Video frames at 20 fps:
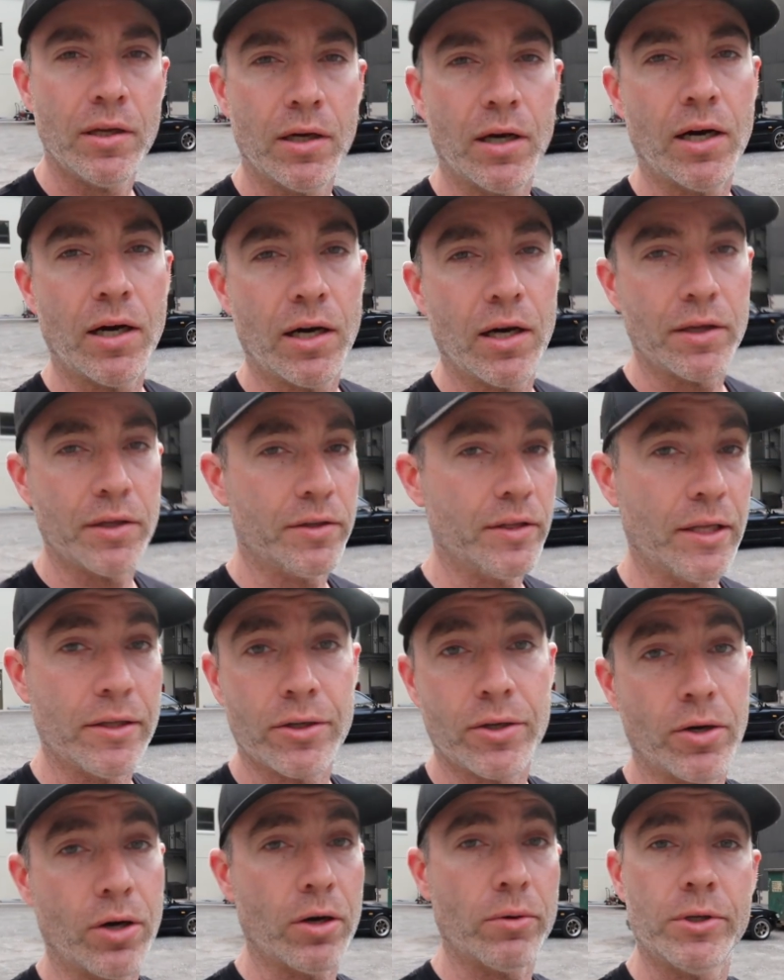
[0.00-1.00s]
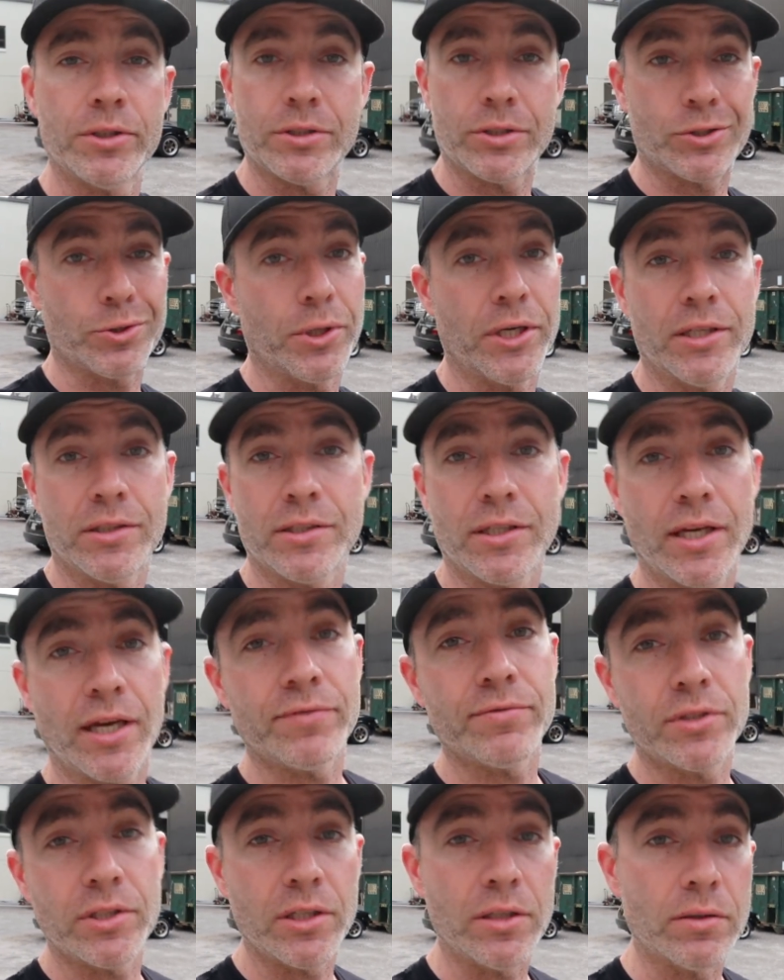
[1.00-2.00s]
And then the car went straight to
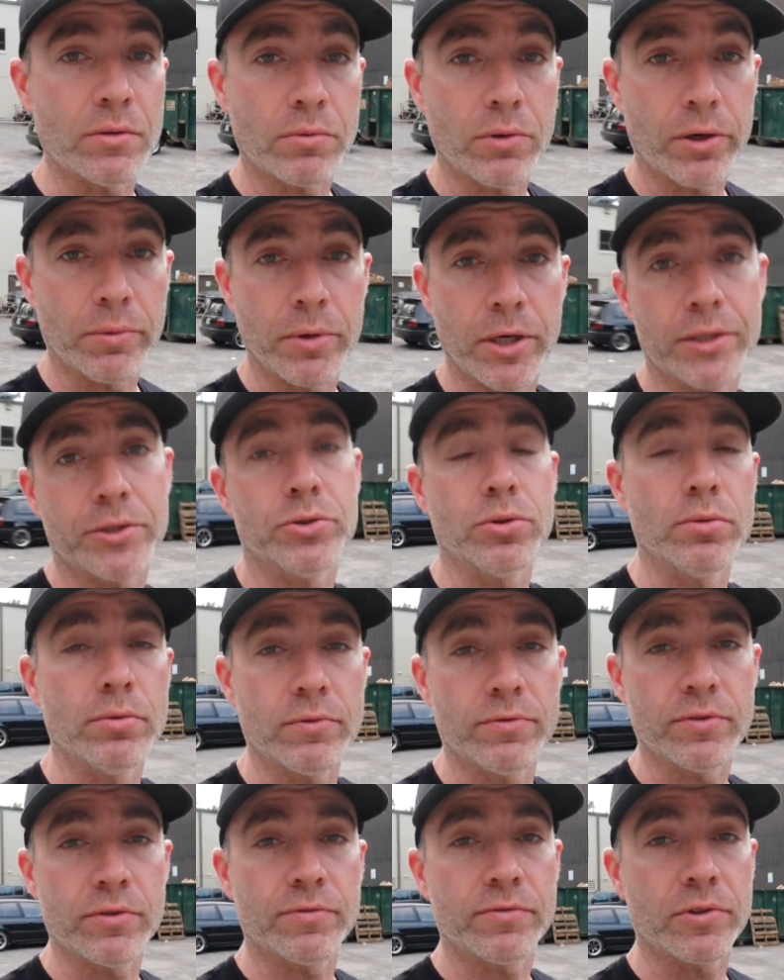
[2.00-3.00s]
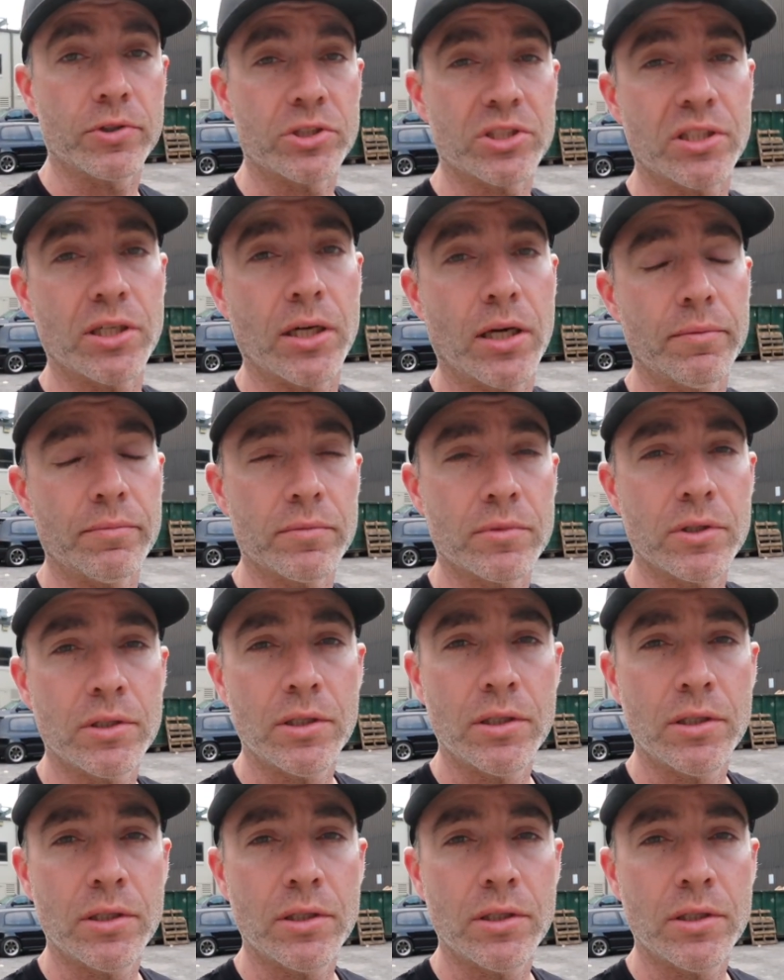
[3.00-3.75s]
FD, where Mike drove it for the first time.